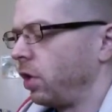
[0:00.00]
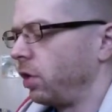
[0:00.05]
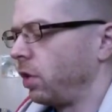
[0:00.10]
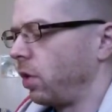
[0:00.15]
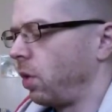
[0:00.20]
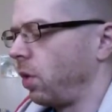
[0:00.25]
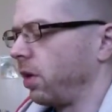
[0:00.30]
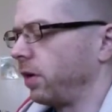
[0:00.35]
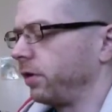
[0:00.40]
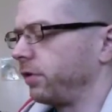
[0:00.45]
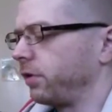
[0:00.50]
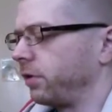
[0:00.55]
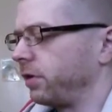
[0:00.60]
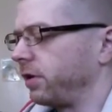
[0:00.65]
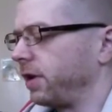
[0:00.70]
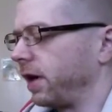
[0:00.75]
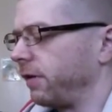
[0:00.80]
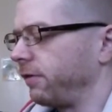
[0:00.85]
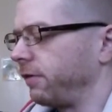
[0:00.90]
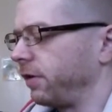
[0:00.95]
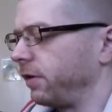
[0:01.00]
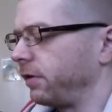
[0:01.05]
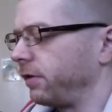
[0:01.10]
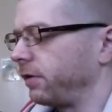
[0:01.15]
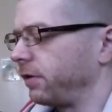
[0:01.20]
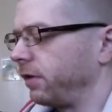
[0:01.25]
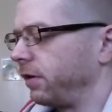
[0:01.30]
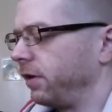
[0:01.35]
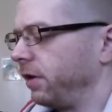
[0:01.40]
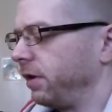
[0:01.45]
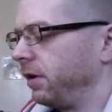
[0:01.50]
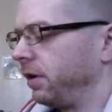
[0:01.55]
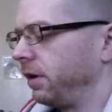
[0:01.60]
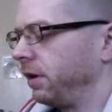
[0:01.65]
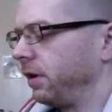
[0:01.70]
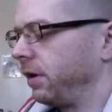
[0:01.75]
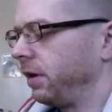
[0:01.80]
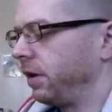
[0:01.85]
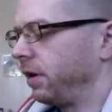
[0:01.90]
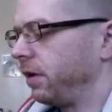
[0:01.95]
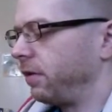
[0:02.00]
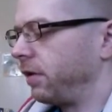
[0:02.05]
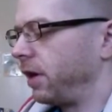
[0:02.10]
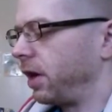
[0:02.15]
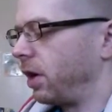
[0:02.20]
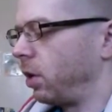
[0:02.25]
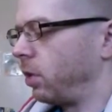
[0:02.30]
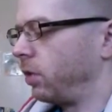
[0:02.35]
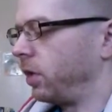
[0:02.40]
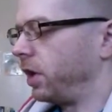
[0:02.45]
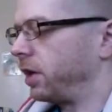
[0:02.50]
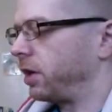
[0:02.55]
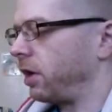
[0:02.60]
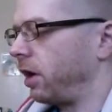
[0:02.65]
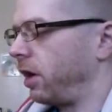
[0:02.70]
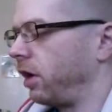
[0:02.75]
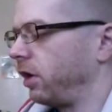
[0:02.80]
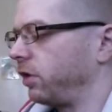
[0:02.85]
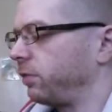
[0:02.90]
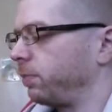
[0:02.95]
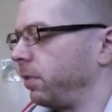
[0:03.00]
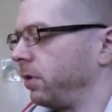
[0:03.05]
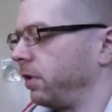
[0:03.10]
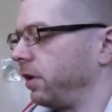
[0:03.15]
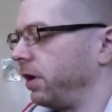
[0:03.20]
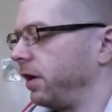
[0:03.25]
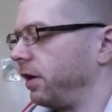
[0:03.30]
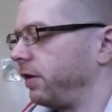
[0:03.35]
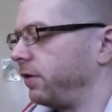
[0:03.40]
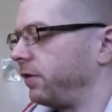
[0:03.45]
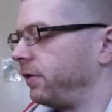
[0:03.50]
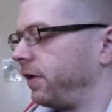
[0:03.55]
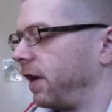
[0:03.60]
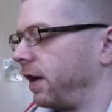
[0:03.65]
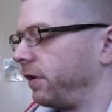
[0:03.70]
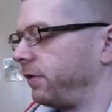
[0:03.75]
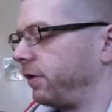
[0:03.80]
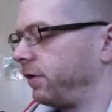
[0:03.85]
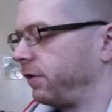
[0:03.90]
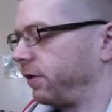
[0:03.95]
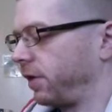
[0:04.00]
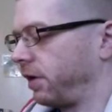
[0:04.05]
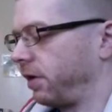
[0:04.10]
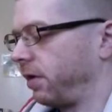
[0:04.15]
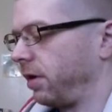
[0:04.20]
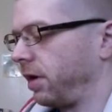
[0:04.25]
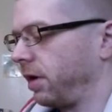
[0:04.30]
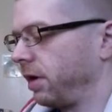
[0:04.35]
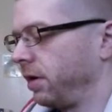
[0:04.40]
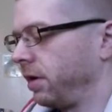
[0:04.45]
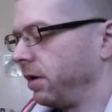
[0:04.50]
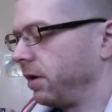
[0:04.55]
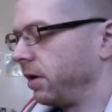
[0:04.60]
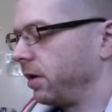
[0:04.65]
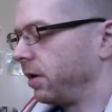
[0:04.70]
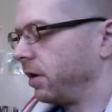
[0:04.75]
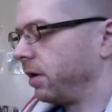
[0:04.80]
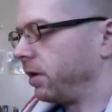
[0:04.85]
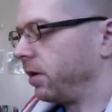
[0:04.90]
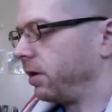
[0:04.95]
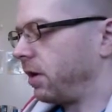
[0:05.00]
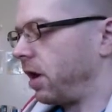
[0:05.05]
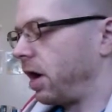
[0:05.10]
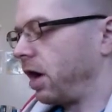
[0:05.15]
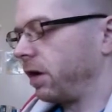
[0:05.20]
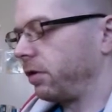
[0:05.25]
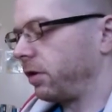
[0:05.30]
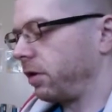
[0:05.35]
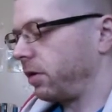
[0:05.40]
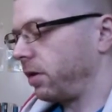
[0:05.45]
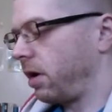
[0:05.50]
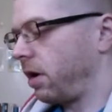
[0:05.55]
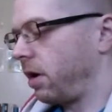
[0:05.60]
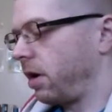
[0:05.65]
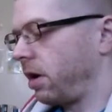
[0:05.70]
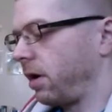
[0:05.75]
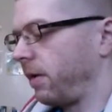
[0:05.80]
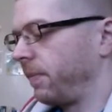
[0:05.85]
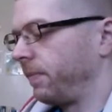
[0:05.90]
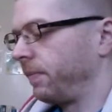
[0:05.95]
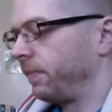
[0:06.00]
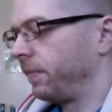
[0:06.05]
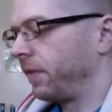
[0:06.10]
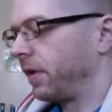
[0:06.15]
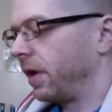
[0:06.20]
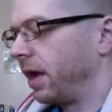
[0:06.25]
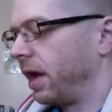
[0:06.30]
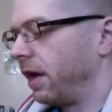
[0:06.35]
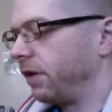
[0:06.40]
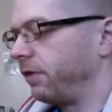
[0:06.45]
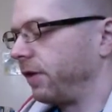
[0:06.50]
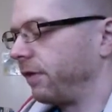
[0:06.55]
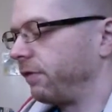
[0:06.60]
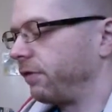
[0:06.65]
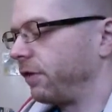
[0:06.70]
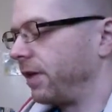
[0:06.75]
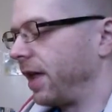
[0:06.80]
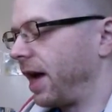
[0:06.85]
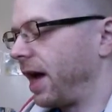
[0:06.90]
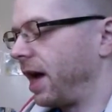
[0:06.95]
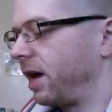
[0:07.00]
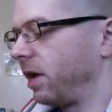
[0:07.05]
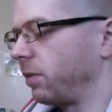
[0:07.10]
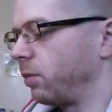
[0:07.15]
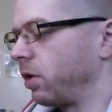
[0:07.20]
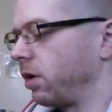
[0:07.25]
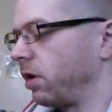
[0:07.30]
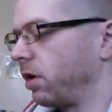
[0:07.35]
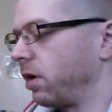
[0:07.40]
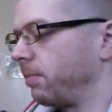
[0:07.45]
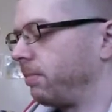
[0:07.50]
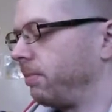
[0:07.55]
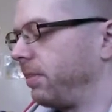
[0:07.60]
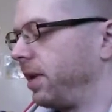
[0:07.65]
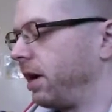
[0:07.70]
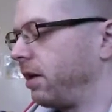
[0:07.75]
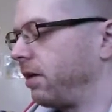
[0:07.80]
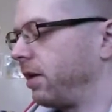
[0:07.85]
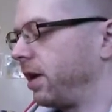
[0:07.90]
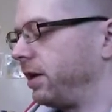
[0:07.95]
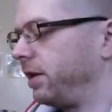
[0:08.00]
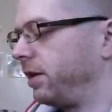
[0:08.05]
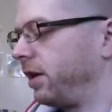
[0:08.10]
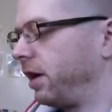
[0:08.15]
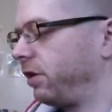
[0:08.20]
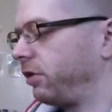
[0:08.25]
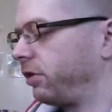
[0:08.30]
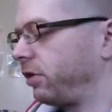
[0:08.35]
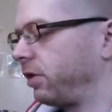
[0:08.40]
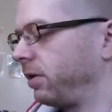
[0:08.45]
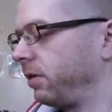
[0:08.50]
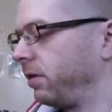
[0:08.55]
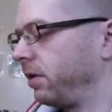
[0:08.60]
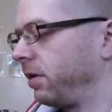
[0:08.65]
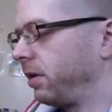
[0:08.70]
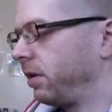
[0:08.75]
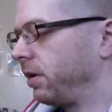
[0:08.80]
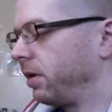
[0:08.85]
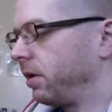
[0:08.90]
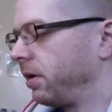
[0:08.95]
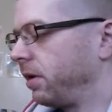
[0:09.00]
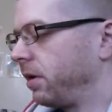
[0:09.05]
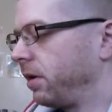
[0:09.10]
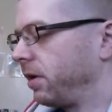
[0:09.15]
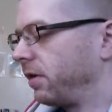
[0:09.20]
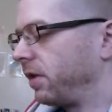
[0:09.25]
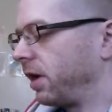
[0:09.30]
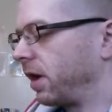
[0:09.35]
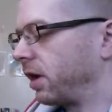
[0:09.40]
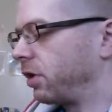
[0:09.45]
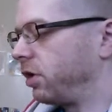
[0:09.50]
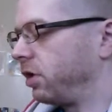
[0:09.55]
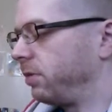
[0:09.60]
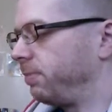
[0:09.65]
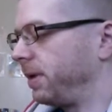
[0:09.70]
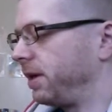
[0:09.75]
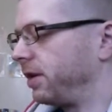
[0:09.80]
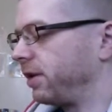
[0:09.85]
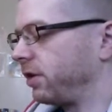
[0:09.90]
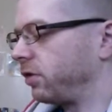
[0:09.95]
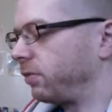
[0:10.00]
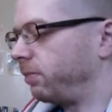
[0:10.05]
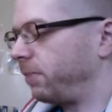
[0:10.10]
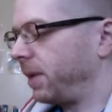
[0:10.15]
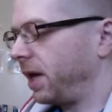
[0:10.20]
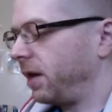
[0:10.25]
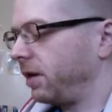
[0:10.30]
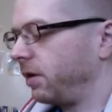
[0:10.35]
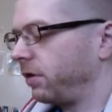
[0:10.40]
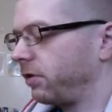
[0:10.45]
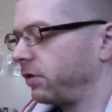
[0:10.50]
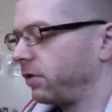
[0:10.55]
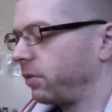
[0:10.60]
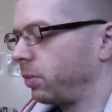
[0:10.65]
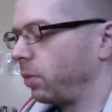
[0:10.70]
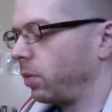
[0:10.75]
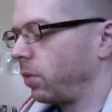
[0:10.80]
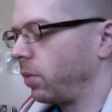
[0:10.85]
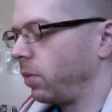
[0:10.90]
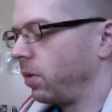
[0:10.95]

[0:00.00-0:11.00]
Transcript: Nor is there difference that only gospel is necessary, not the law, as if the latter were mere addition that could be dispensed